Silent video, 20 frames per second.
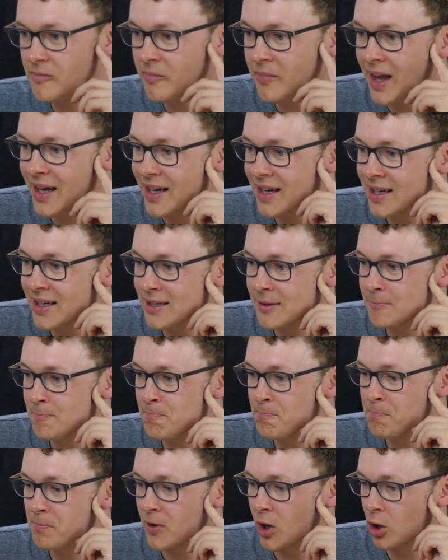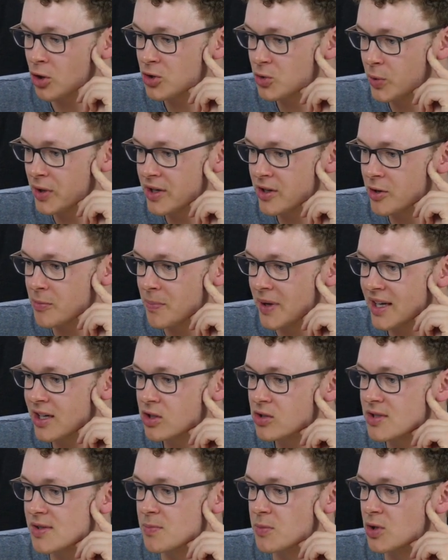On Twitter,
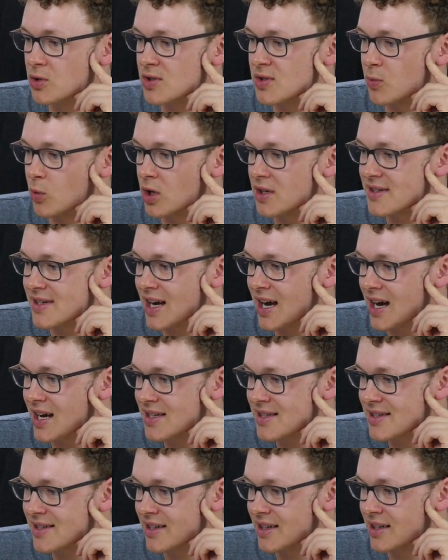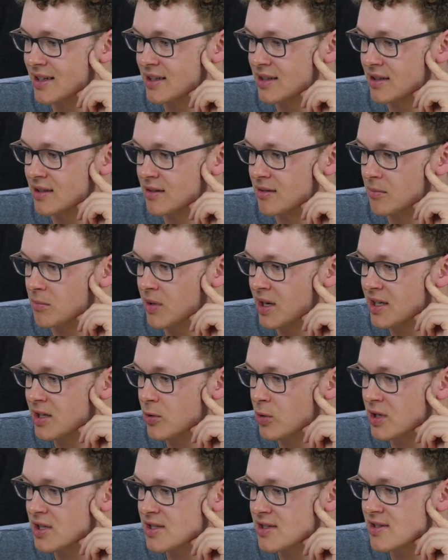Makers Muse was asking, my
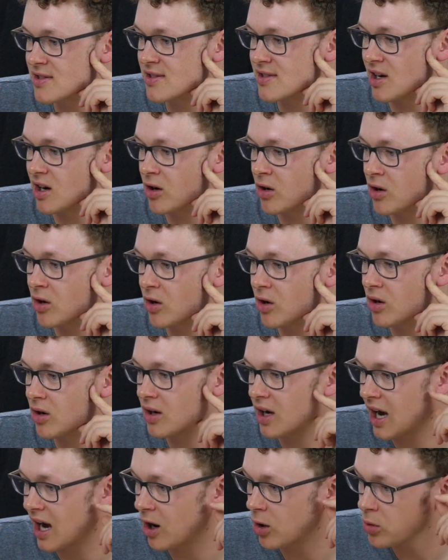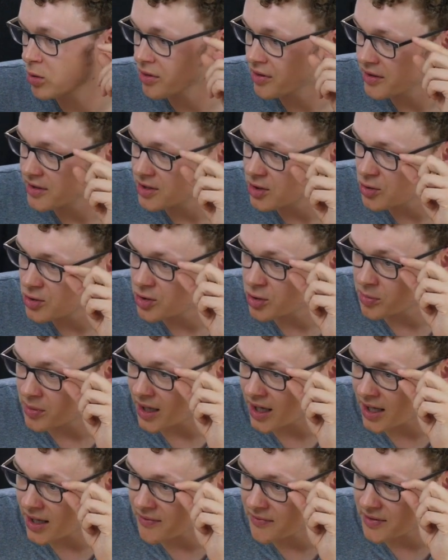questions are how the YouTube
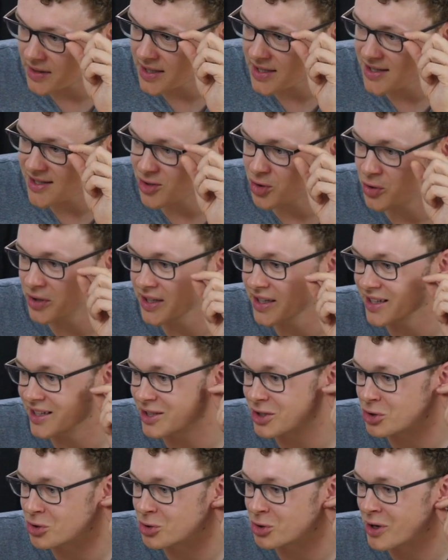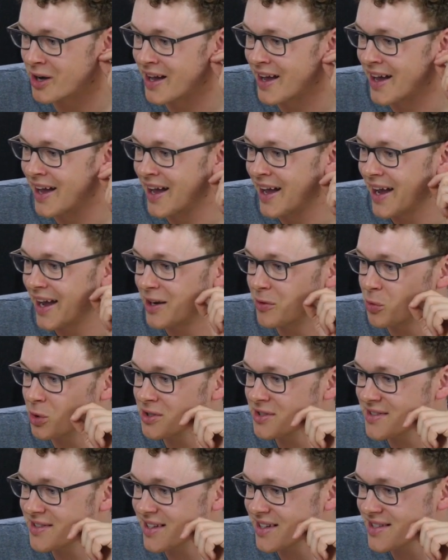Live is treating you and what
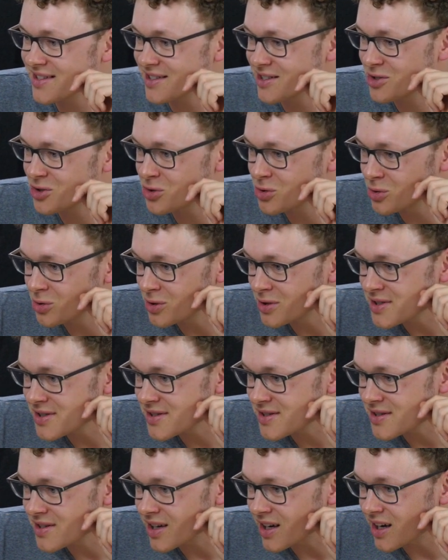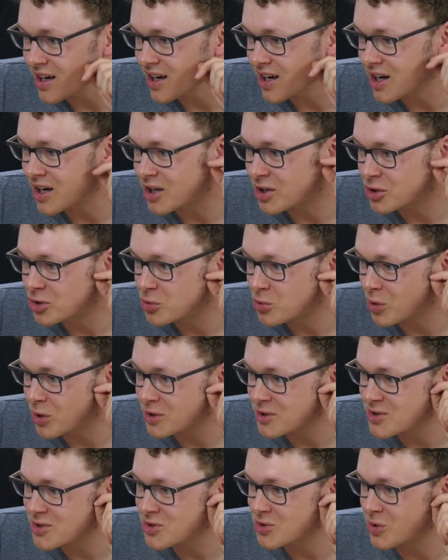testing tools you
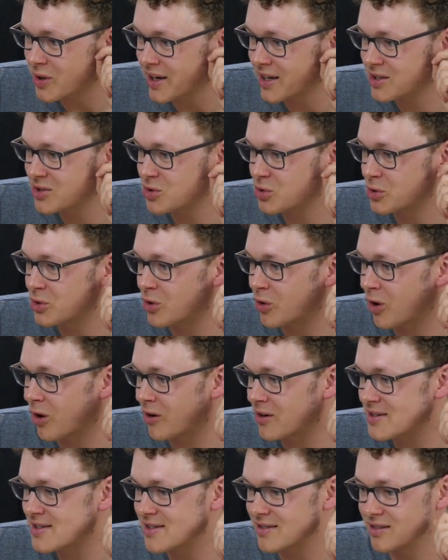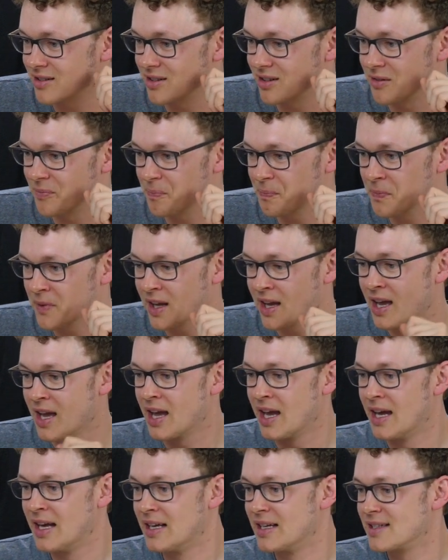want to add to your arsenal.
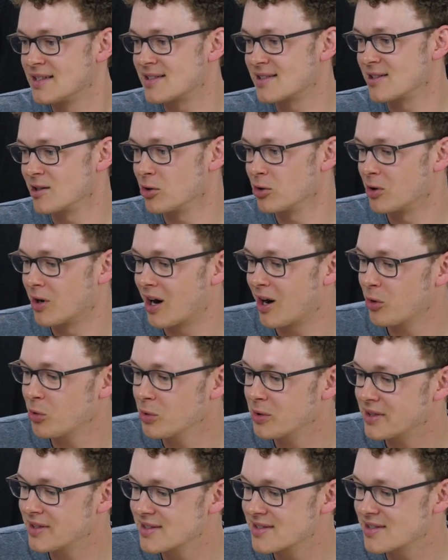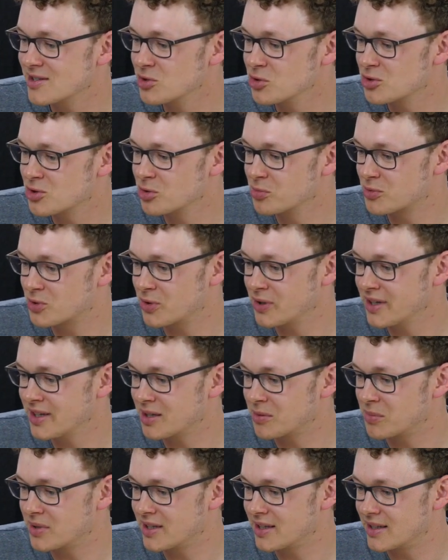So how is YouTube treating
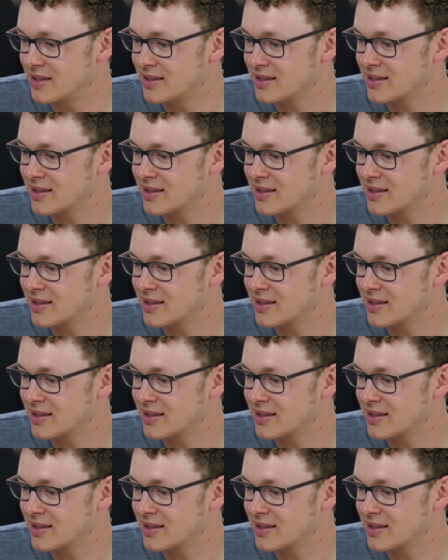me?